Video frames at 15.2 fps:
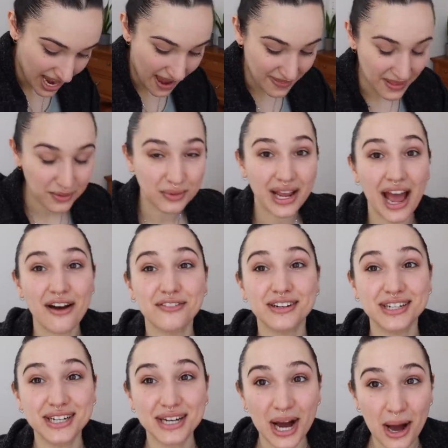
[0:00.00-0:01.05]
And then we
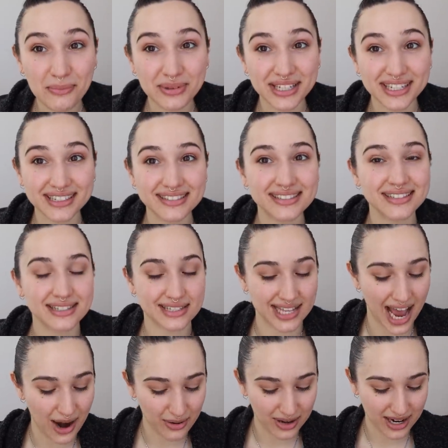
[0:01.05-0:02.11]
have gummies.
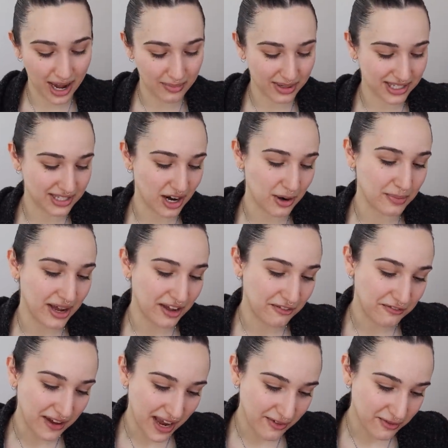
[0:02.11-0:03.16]
Sour gummies are my
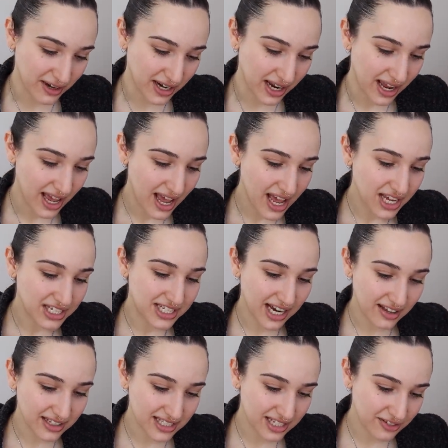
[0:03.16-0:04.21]
favorite.
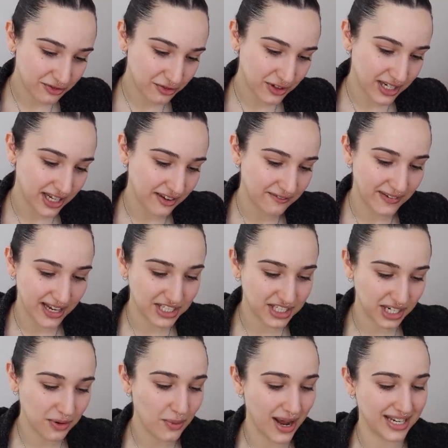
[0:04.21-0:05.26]
Gelatin-free,
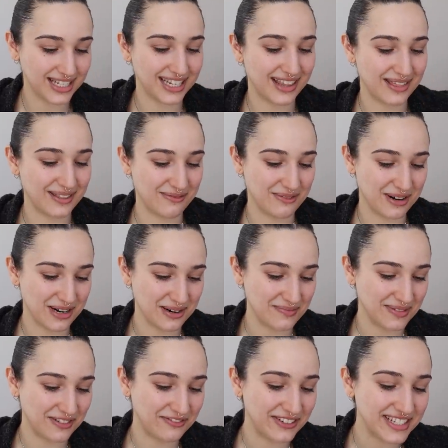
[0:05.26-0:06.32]
Veggie Wendy the
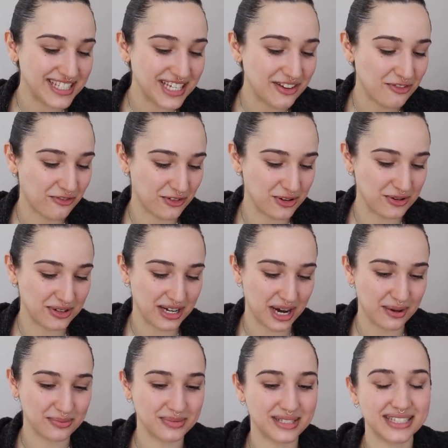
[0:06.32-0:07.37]
Worm, Fizzy Fruit
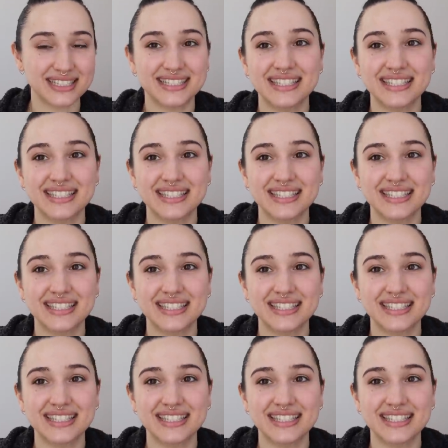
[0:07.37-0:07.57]
Gums,